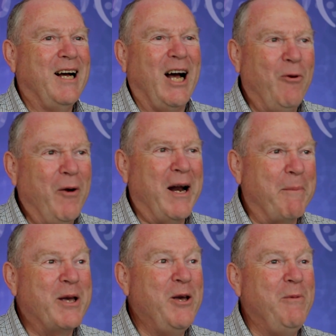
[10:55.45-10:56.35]
I run
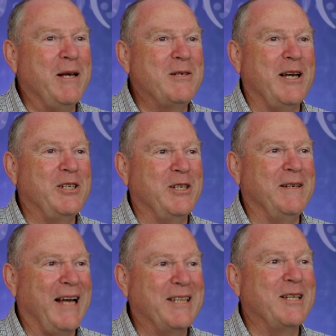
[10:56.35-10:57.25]
up a Cubic
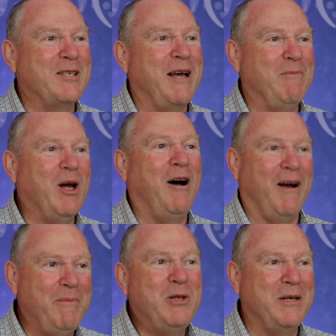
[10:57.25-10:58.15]
session at the same
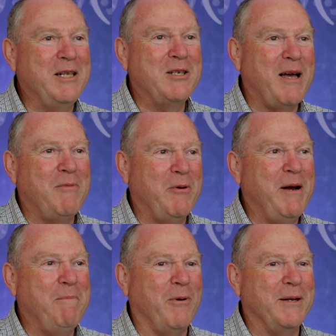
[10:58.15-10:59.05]
time between the same two
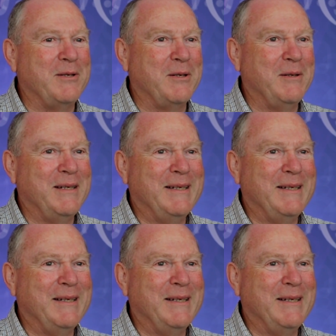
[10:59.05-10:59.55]
endpoints.